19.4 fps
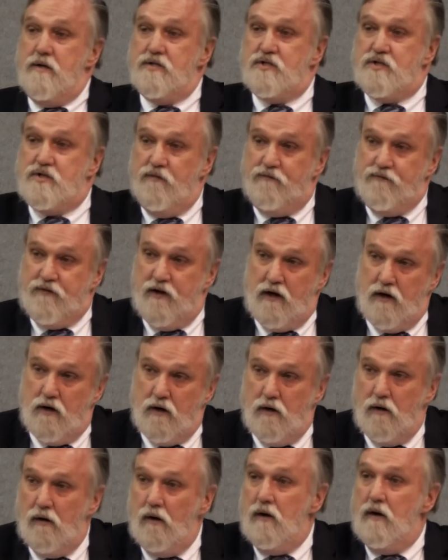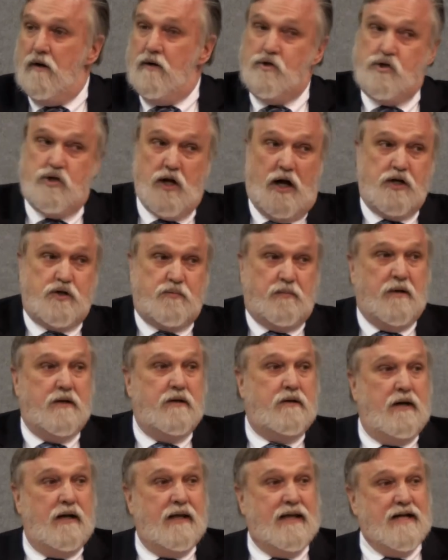severe
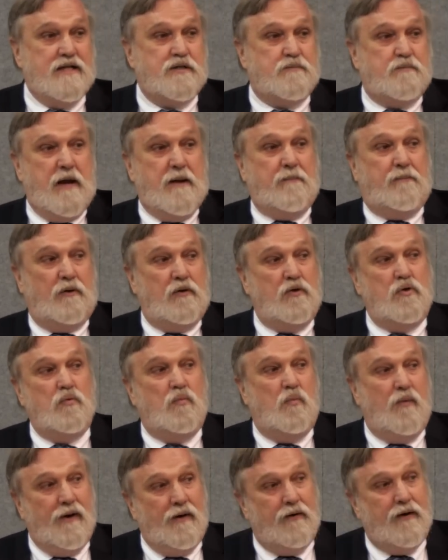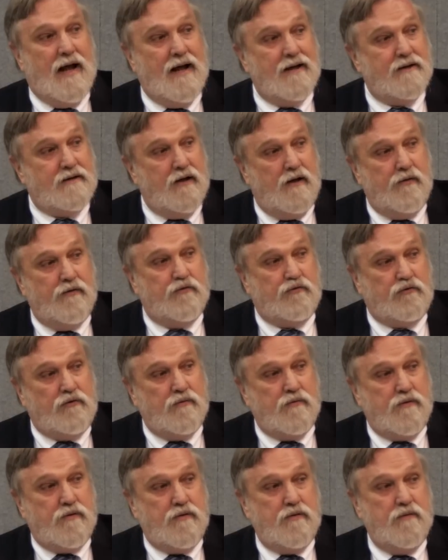judgment against people who will not tell the
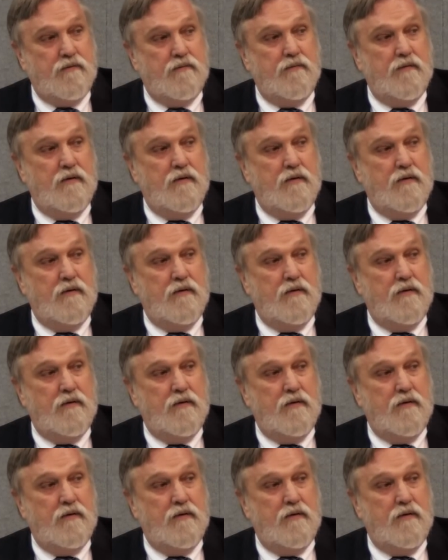truth.